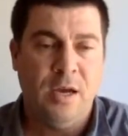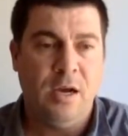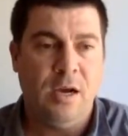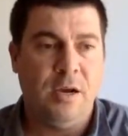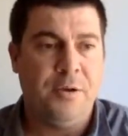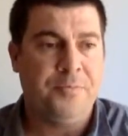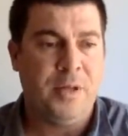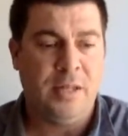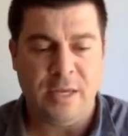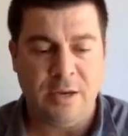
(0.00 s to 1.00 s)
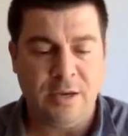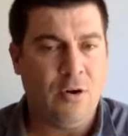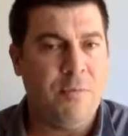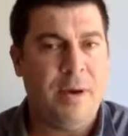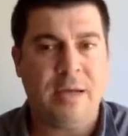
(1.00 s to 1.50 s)
And like
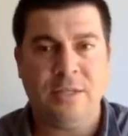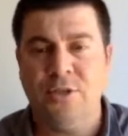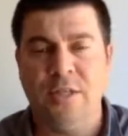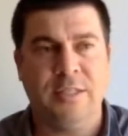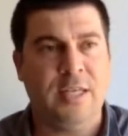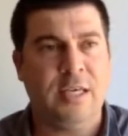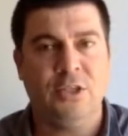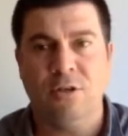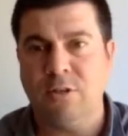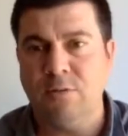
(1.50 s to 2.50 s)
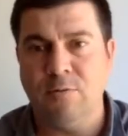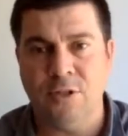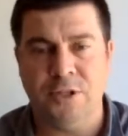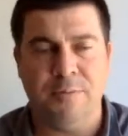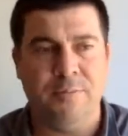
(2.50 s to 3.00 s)
going back to, let's say, church and
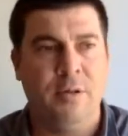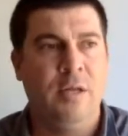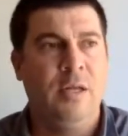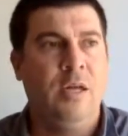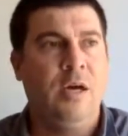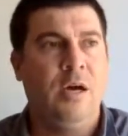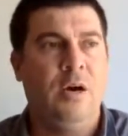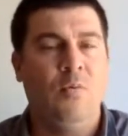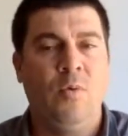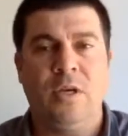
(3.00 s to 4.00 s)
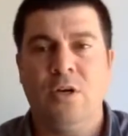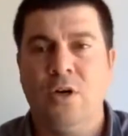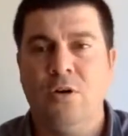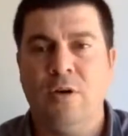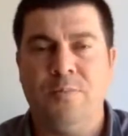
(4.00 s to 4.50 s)
worship, we could
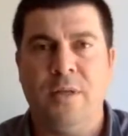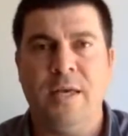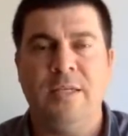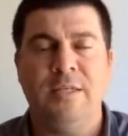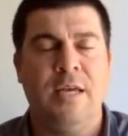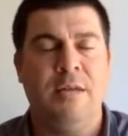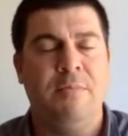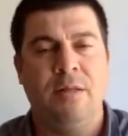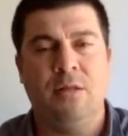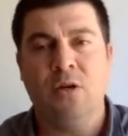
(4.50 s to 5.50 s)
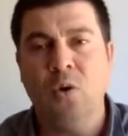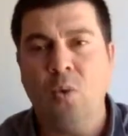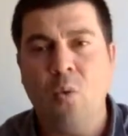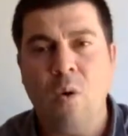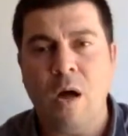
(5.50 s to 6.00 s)
go to a place and, man, the
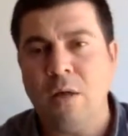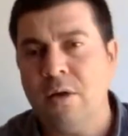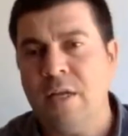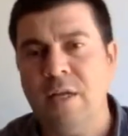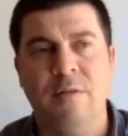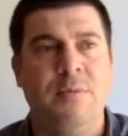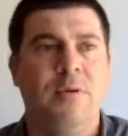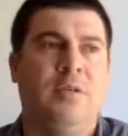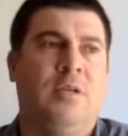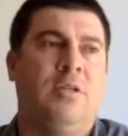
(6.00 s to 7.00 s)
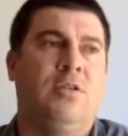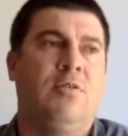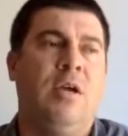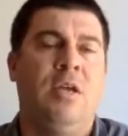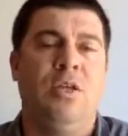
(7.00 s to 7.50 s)
quality of the music is great.